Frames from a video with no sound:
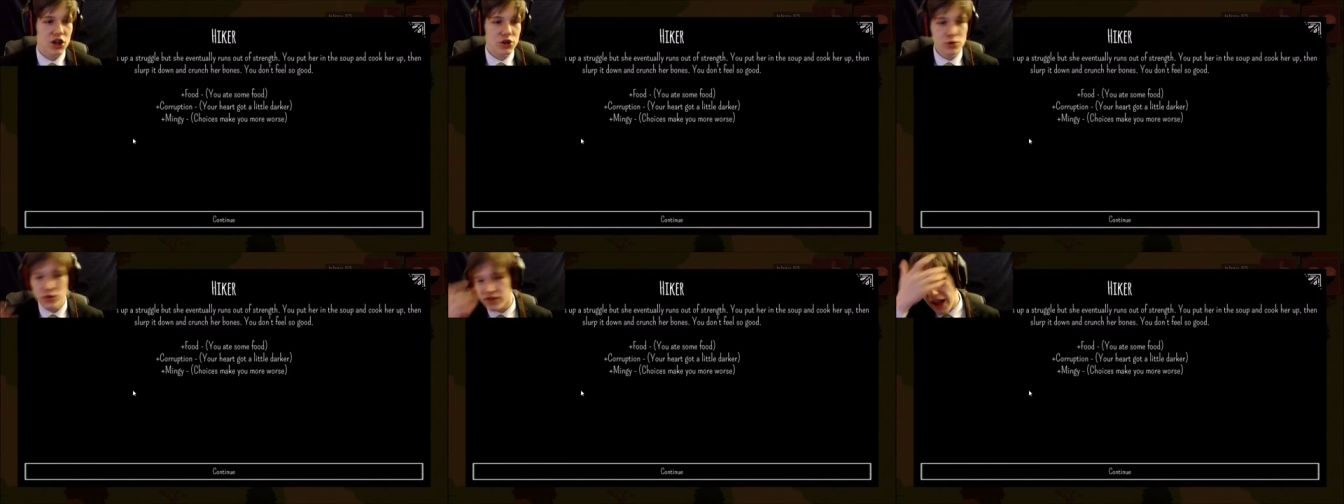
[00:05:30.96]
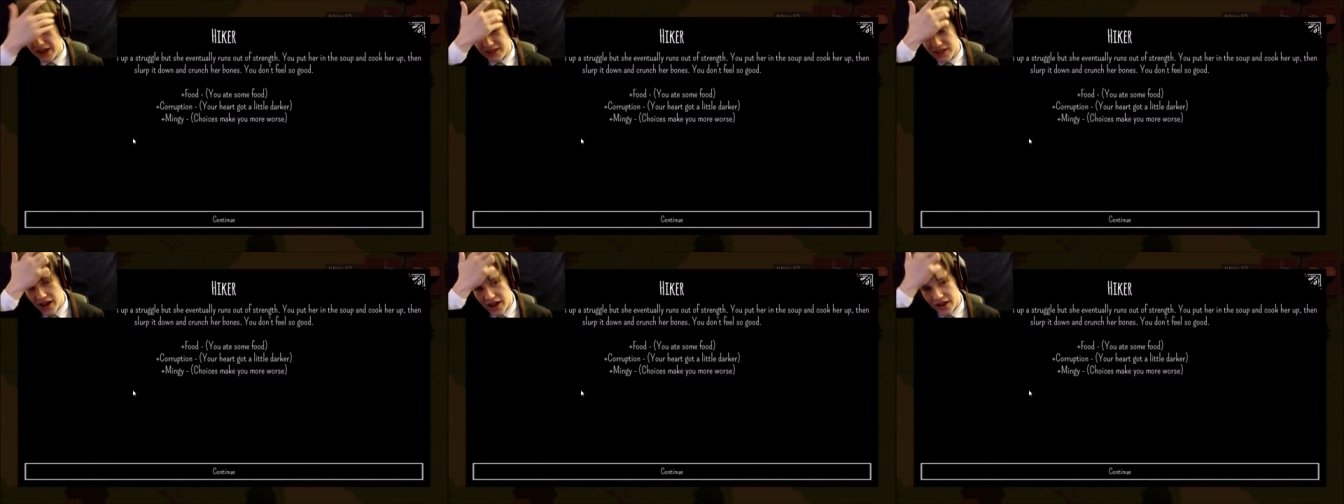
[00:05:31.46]
You
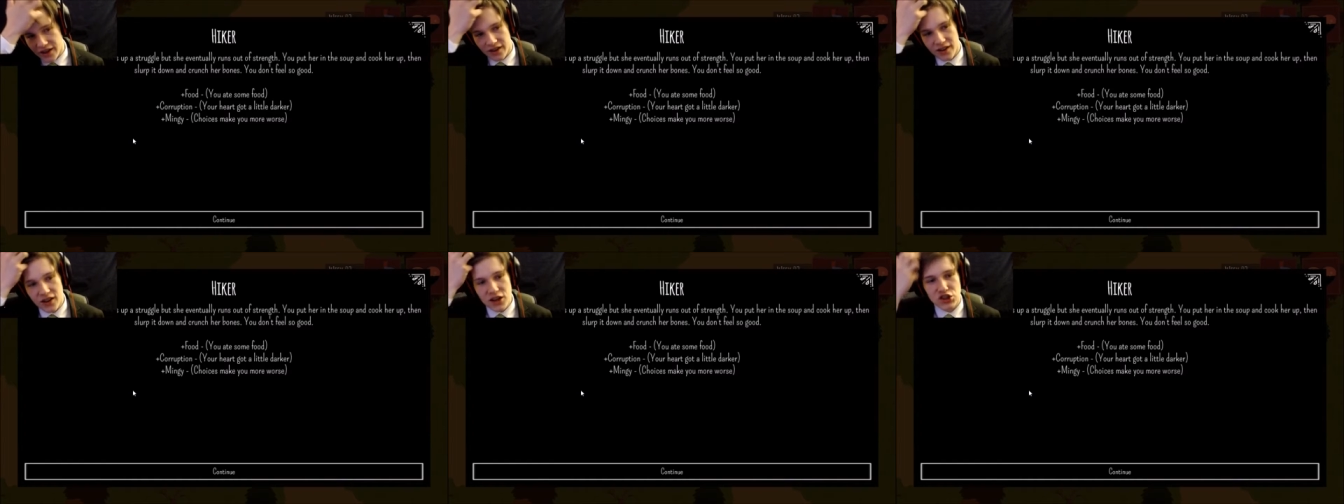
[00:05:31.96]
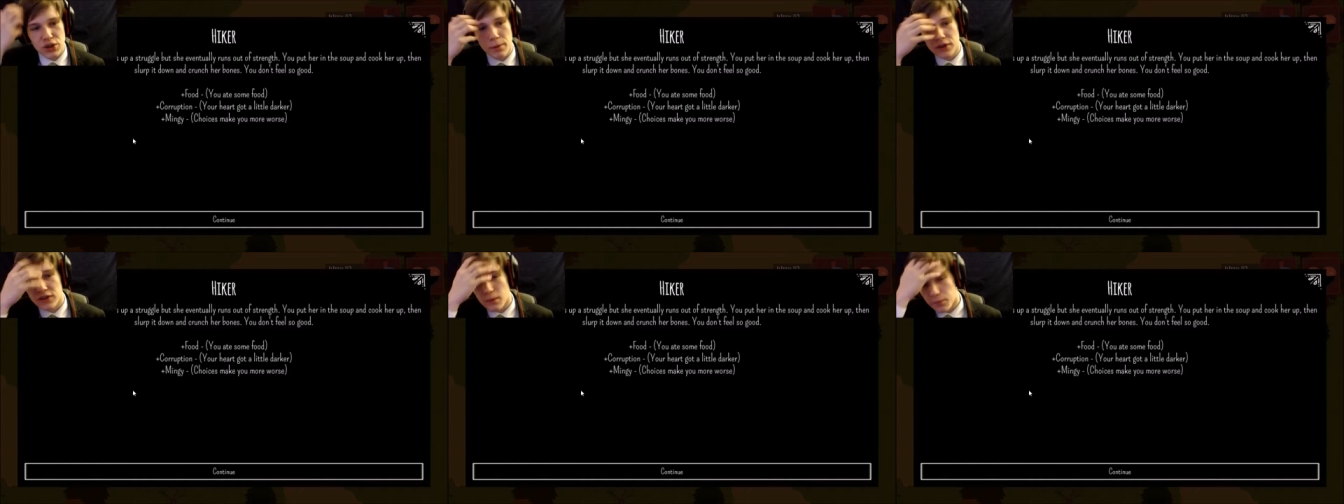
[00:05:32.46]
attack the hiker. She
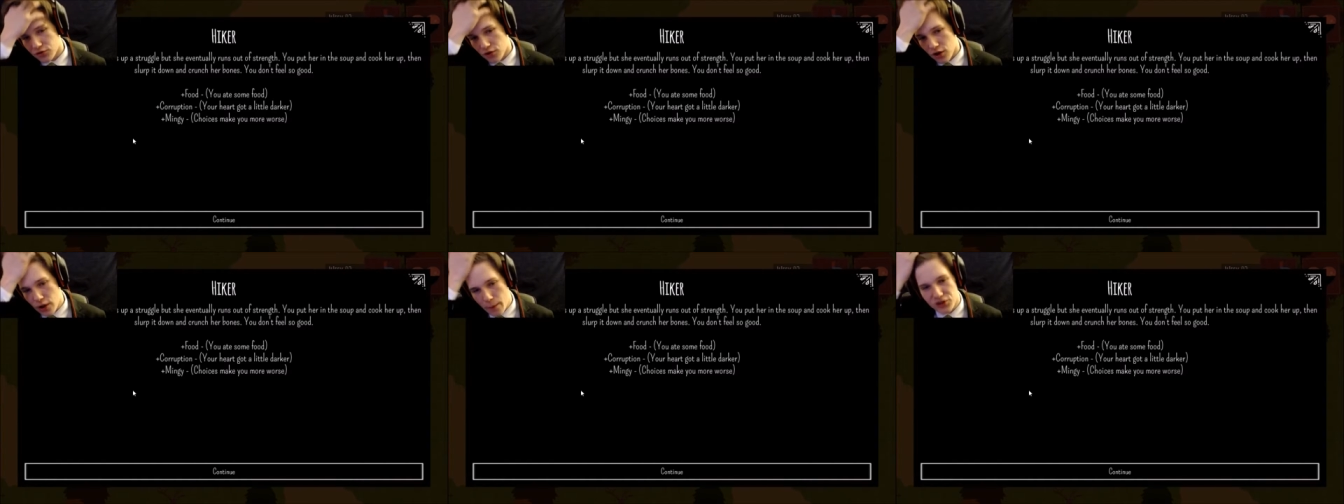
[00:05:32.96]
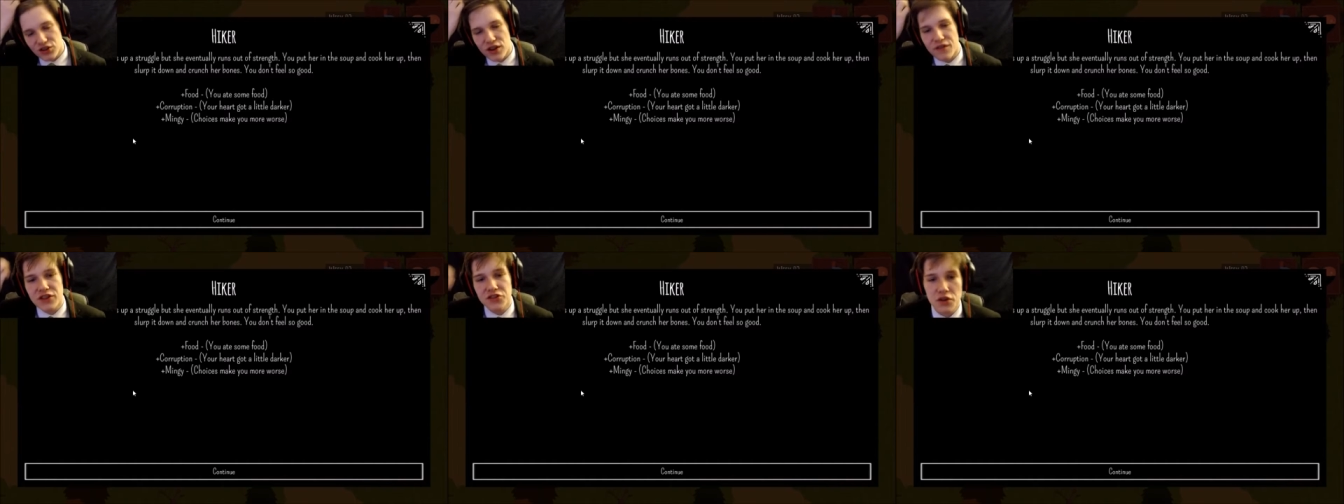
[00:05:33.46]
puts up a struggle, but she
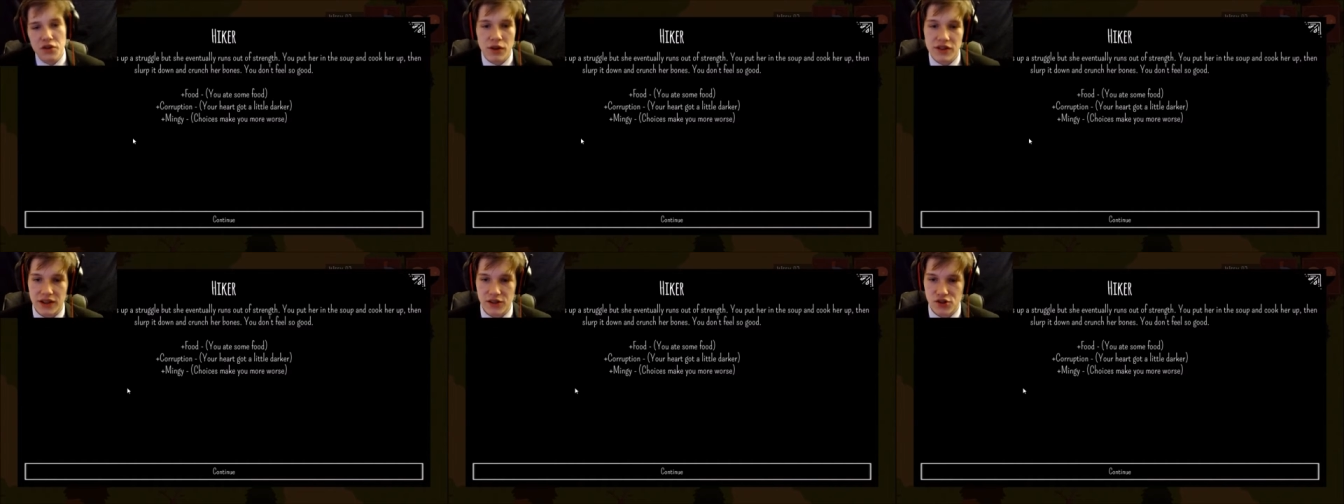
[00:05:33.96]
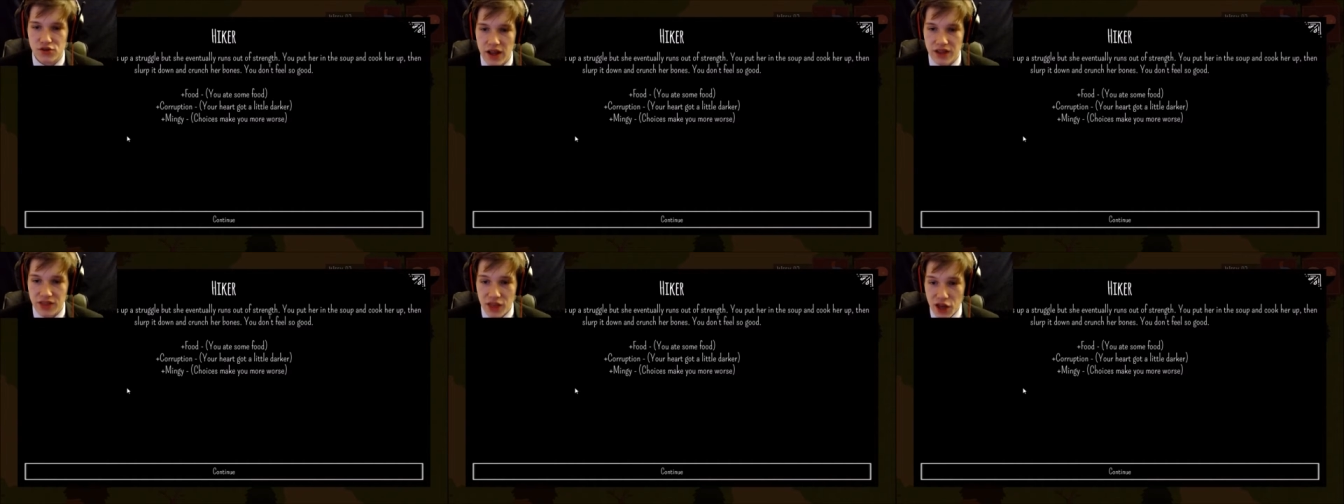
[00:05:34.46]
eventually runs out of
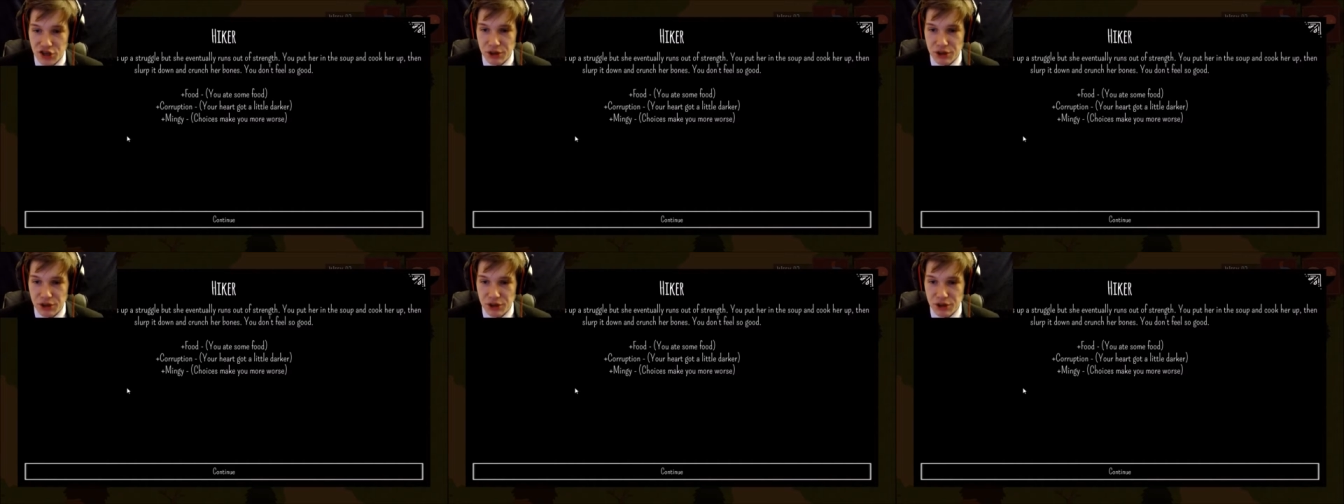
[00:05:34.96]
strength.